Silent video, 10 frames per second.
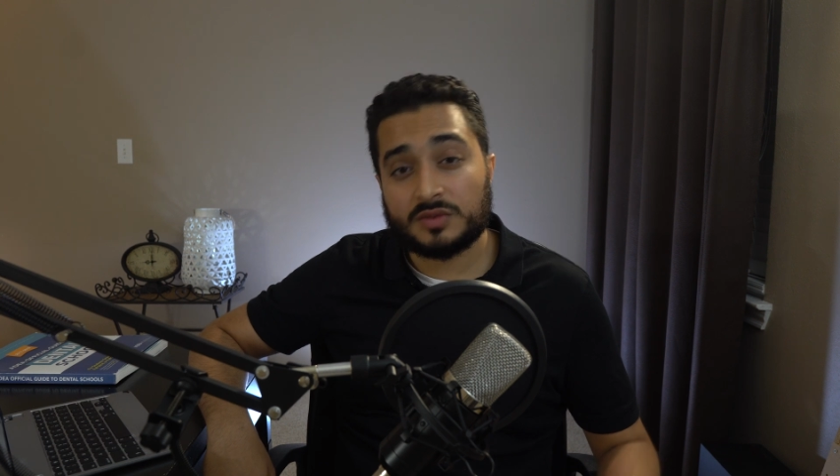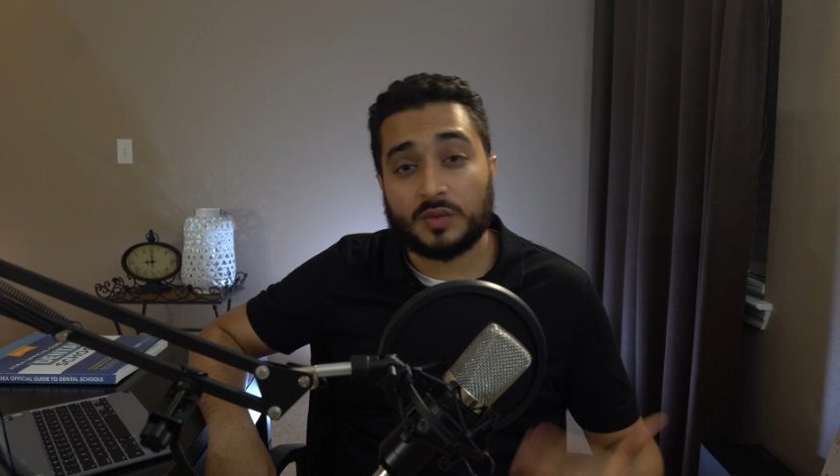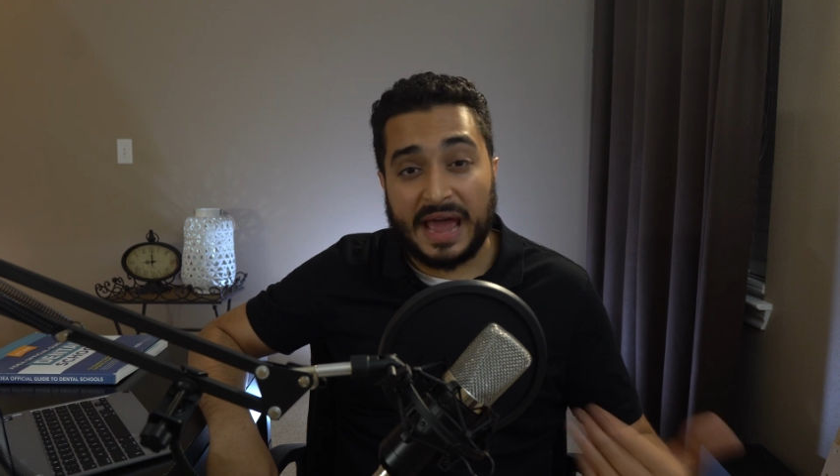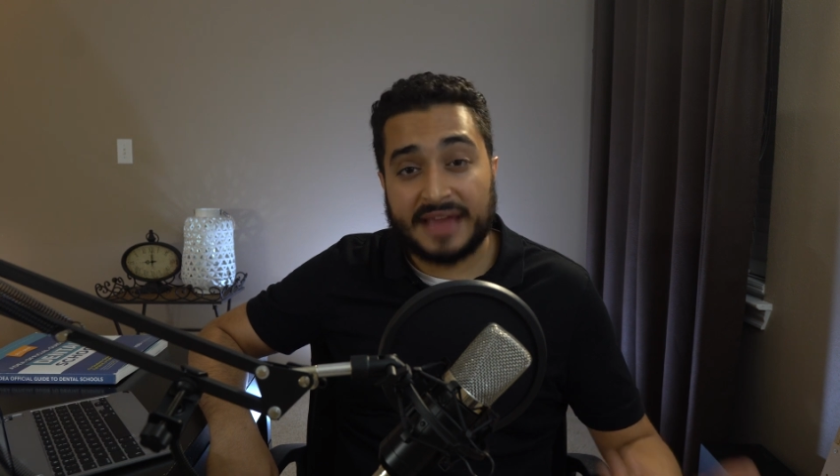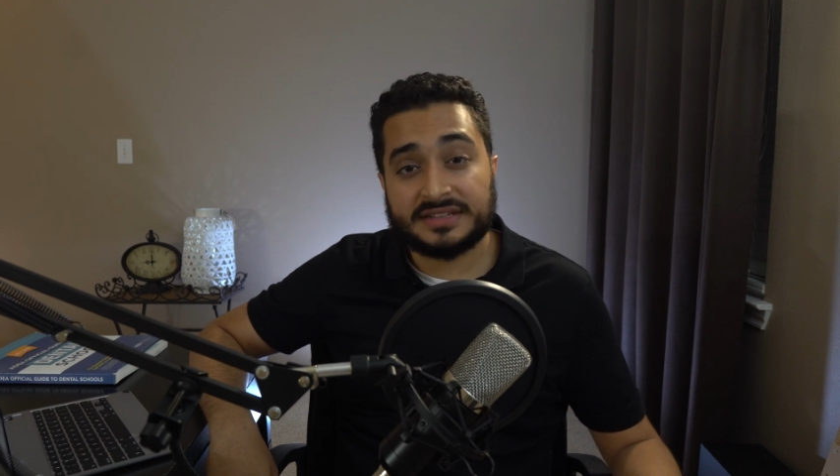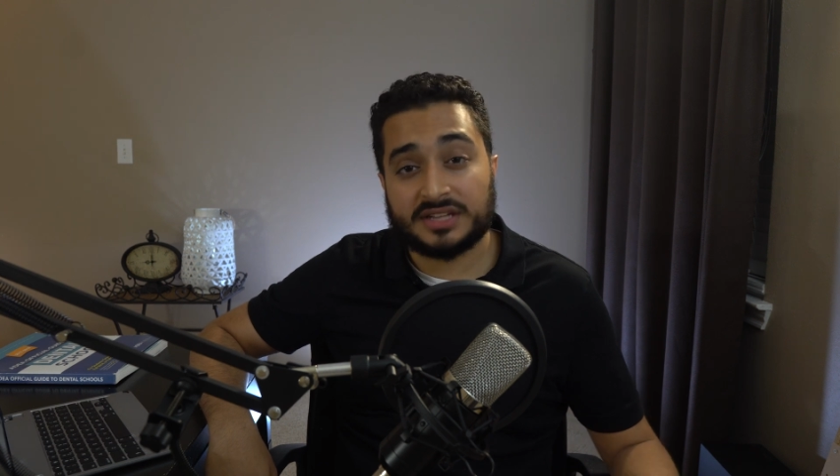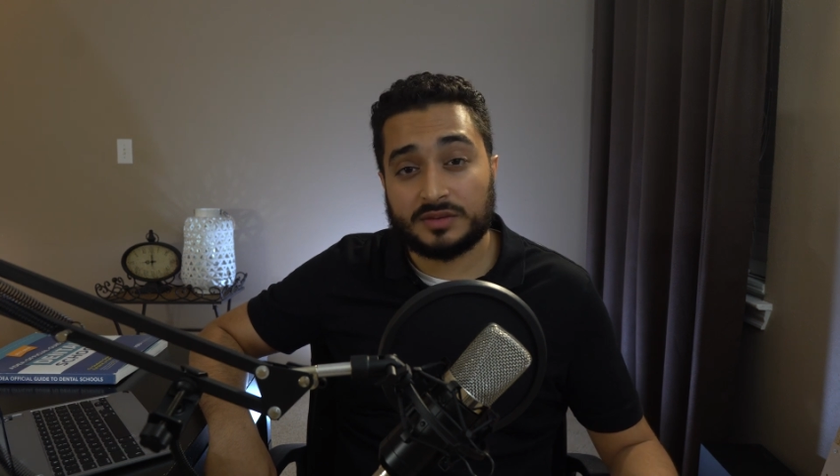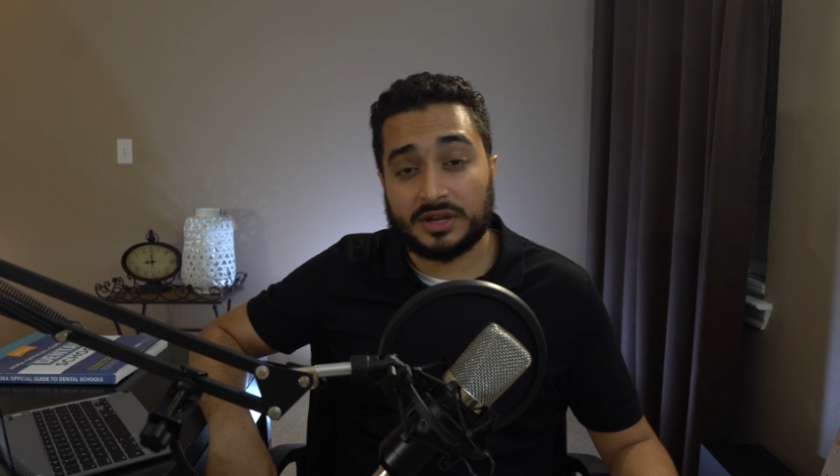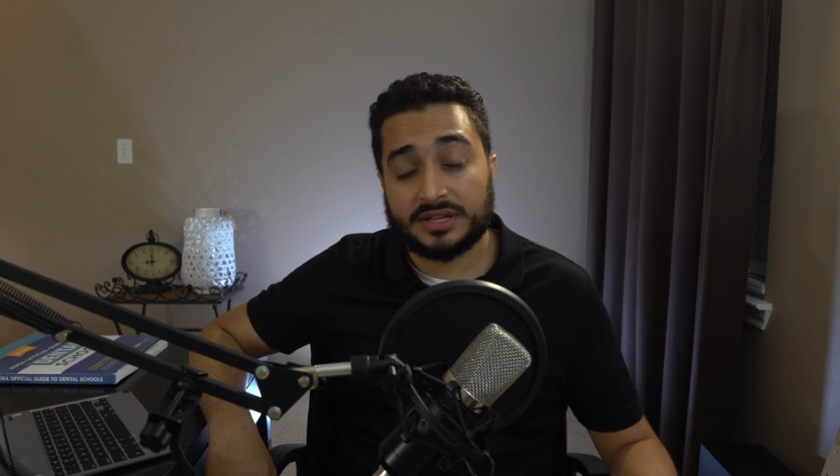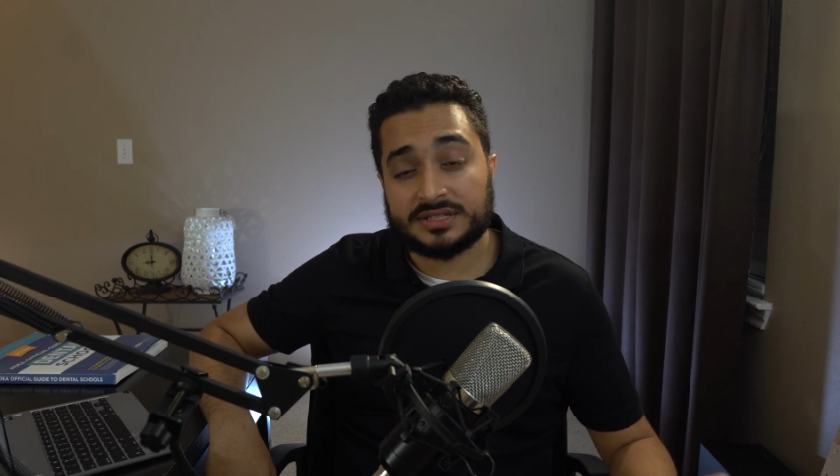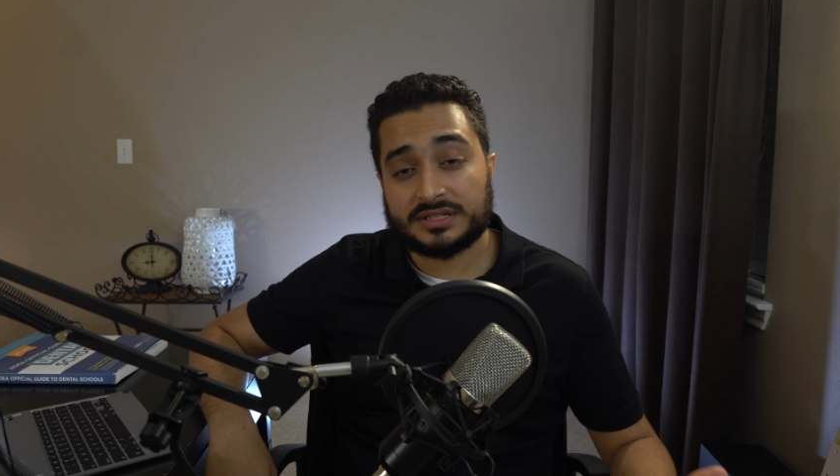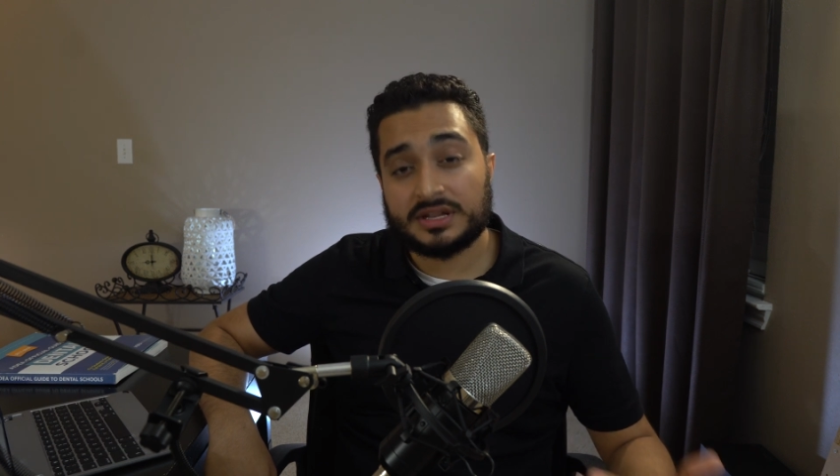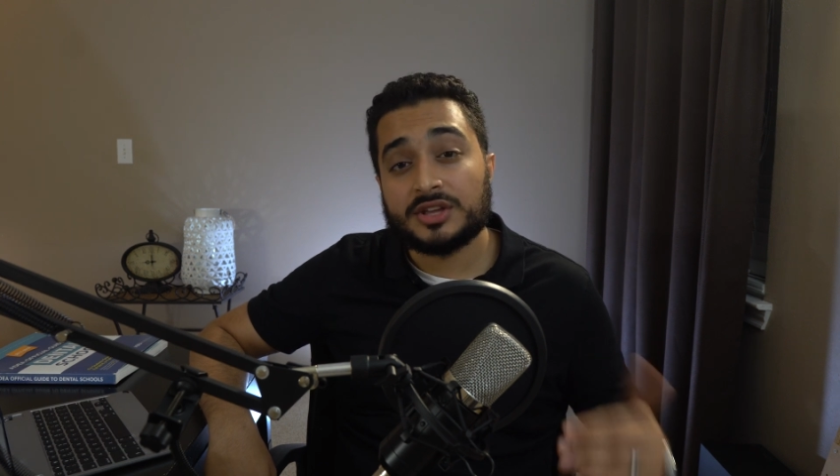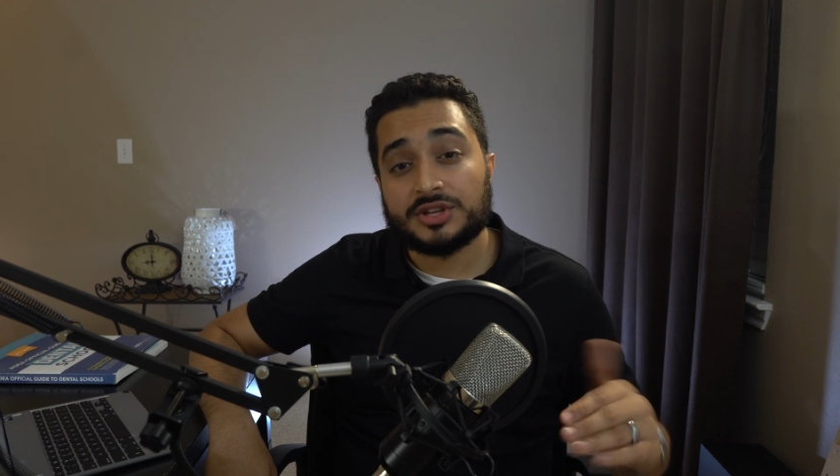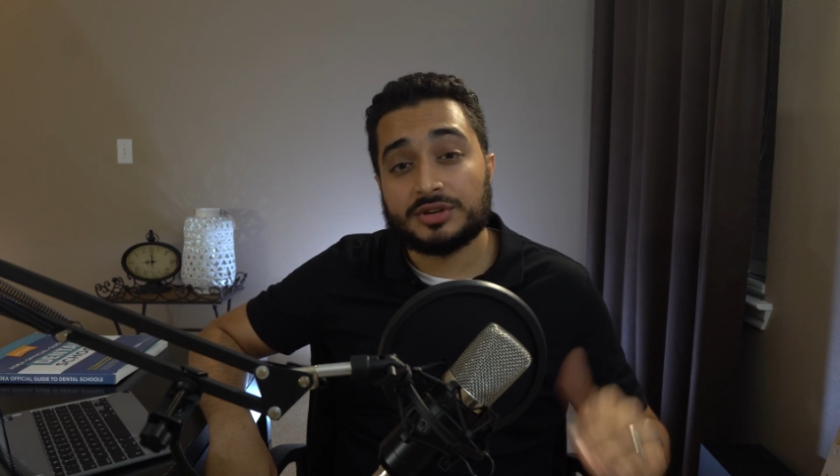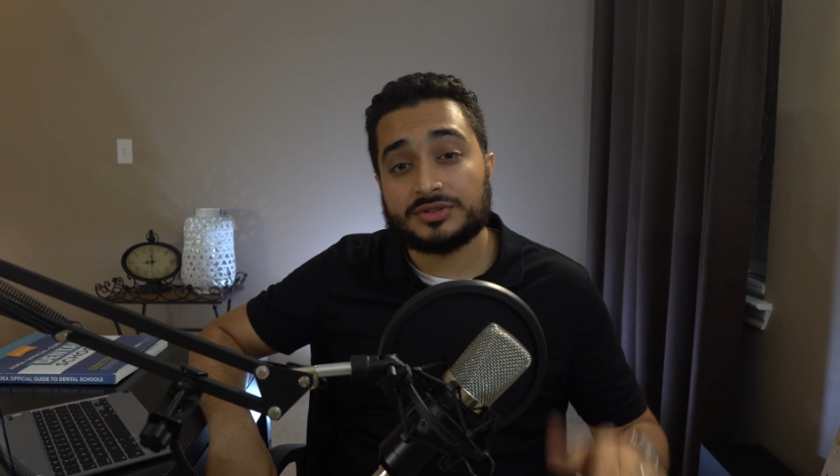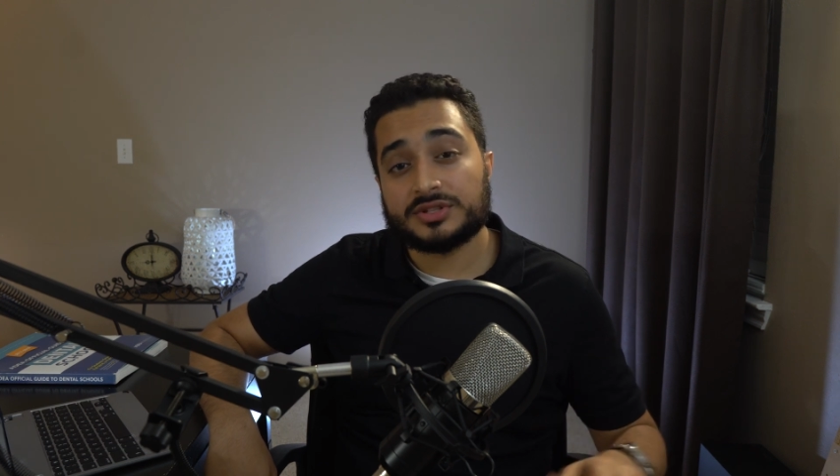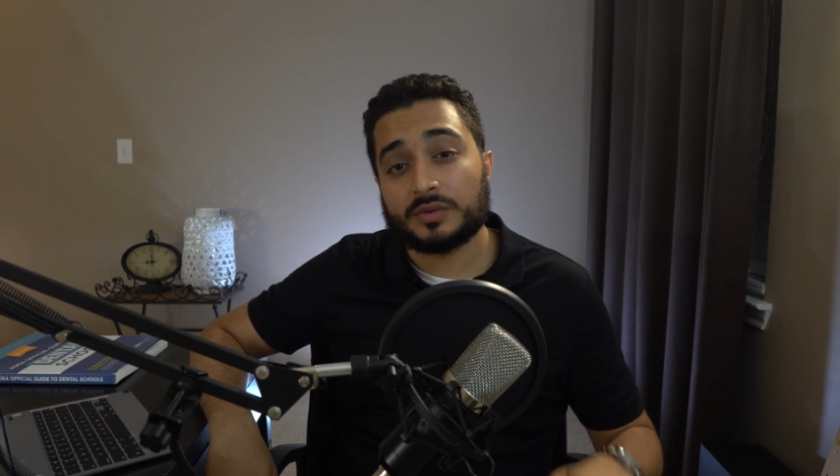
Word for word: what I did was use the